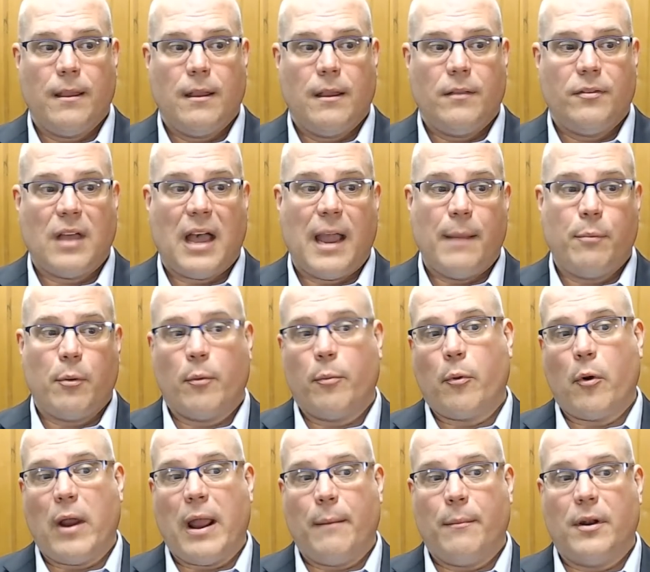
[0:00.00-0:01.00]
The
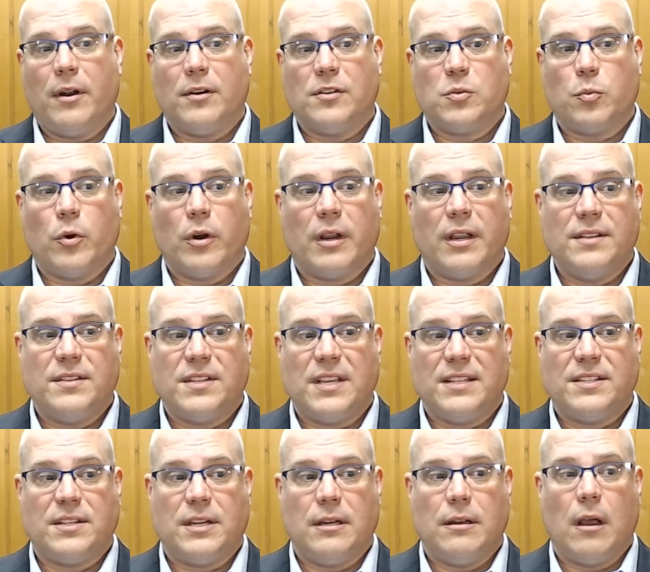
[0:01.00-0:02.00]
hyperparameters were
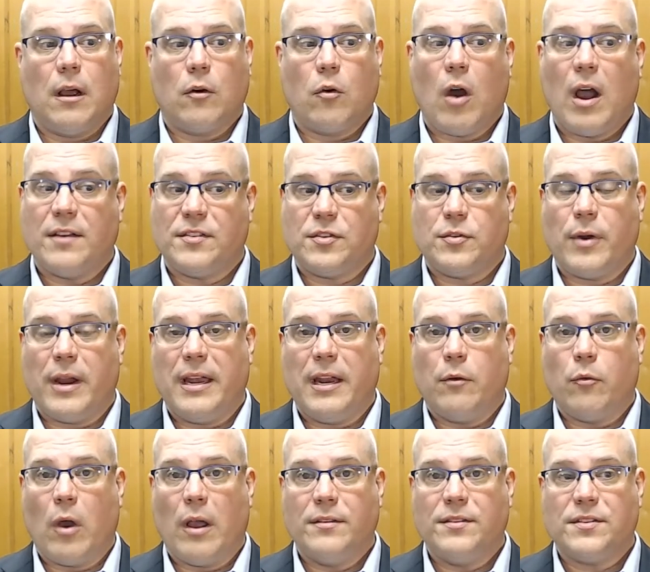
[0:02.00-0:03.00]
consistent across training
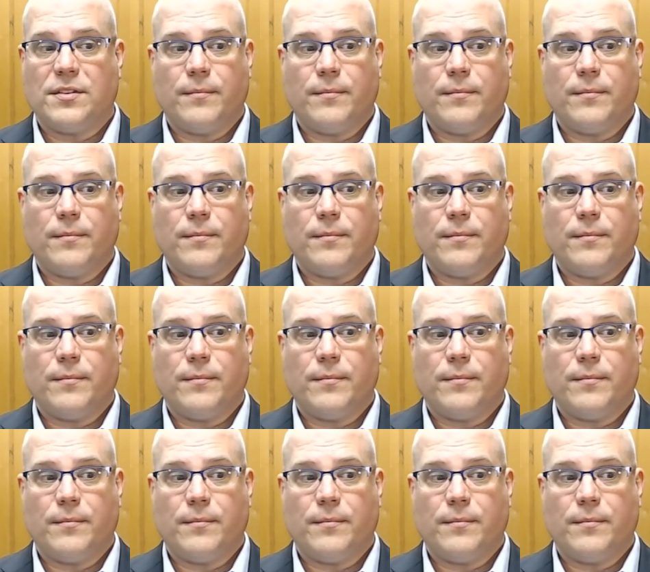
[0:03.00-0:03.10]
runs.